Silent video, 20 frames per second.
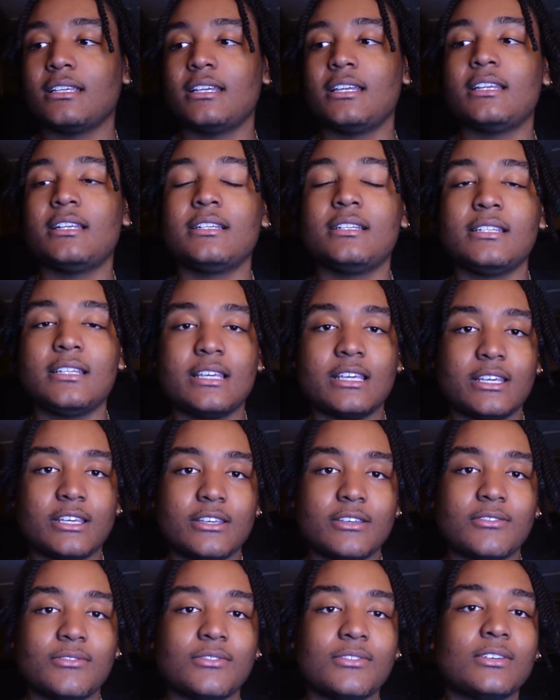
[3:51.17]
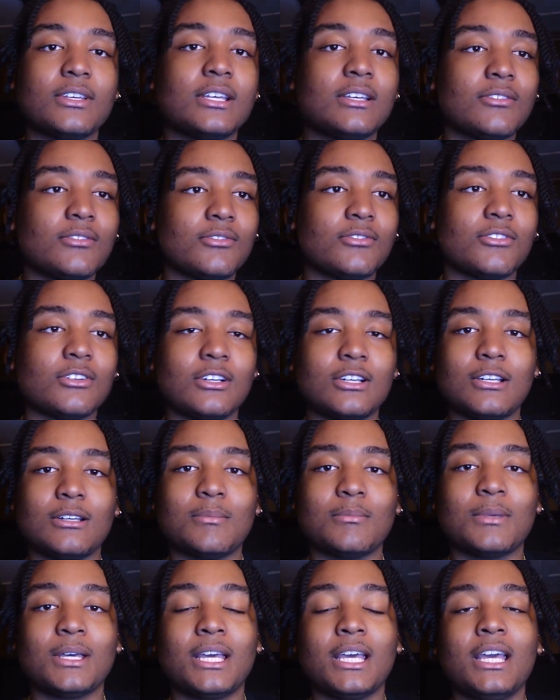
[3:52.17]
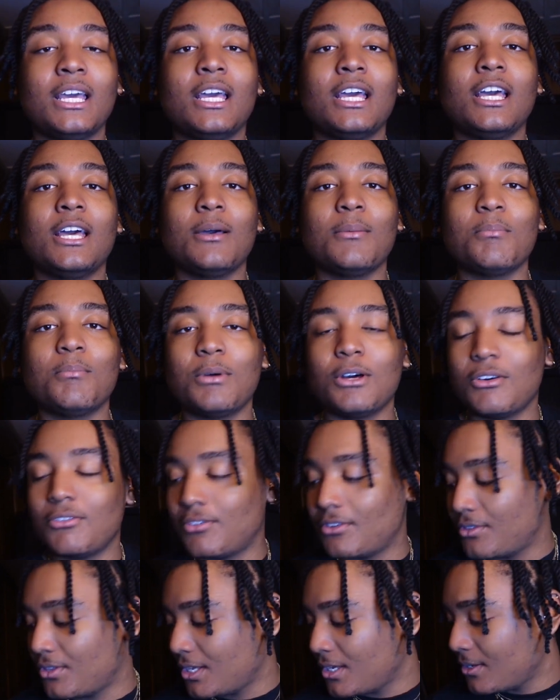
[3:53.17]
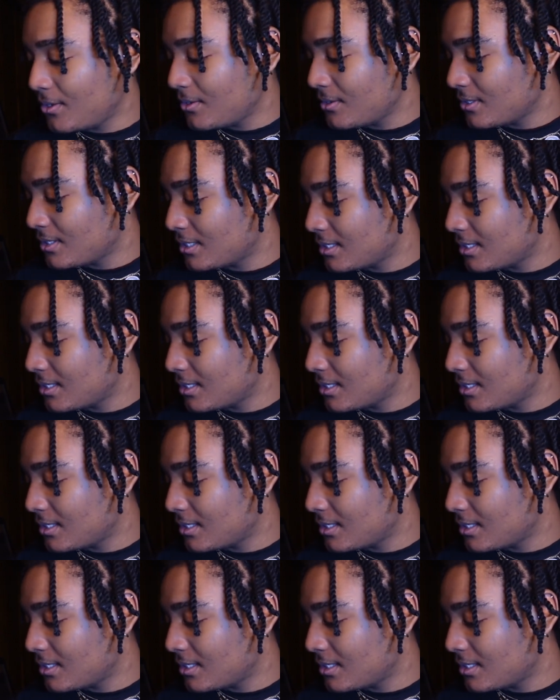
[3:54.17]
and give from both of those.